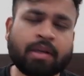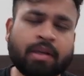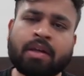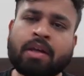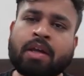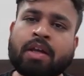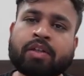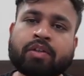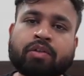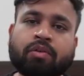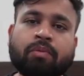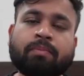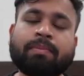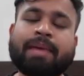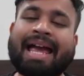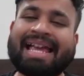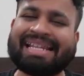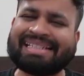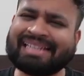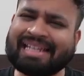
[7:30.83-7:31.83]
So
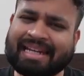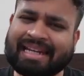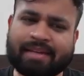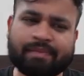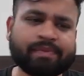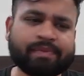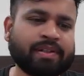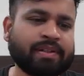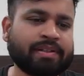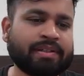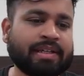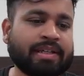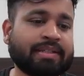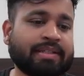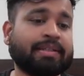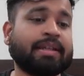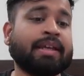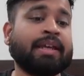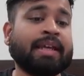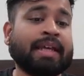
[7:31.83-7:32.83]
as the name
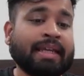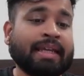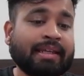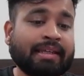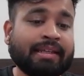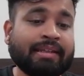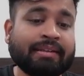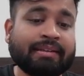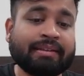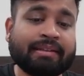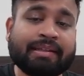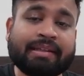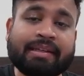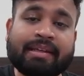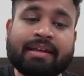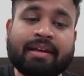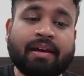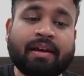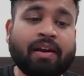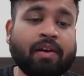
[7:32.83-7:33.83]
suggests, in
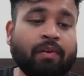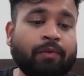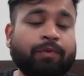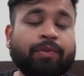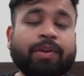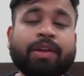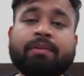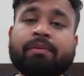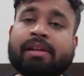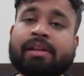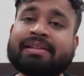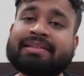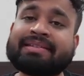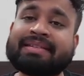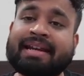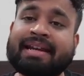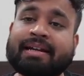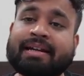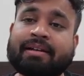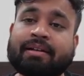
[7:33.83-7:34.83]
here we
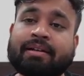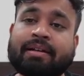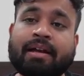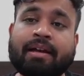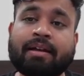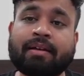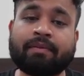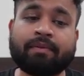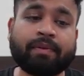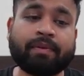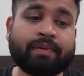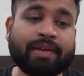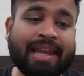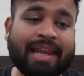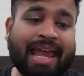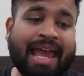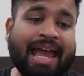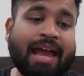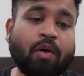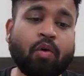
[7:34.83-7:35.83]
will
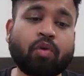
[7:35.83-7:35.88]
have